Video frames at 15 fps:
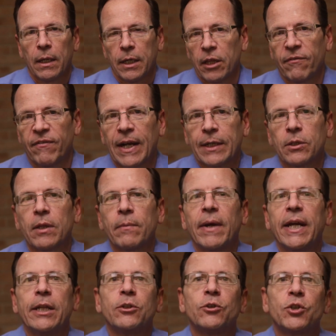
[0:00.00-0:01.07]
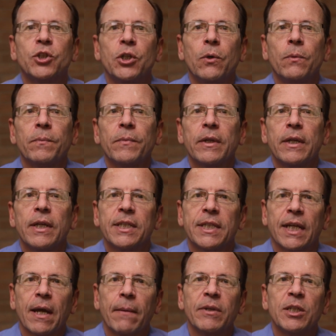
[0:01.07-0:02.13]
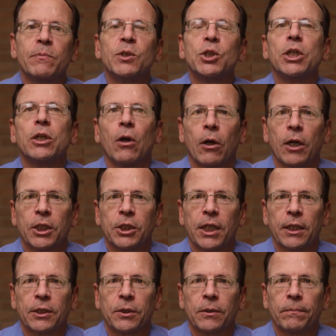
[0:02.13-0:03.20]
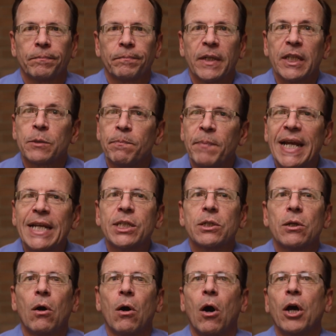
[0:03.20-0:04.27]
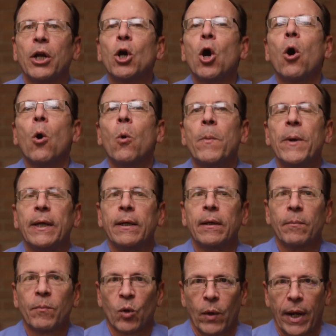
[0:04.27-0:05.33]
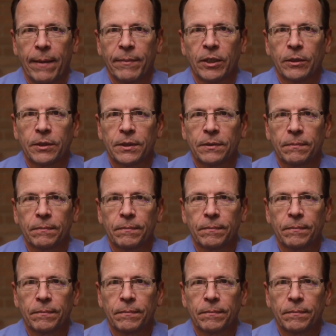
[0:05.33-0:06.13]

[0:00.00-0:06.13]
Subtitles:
Another factor that might interest you is the company's machine architecture. It's based on open parameters.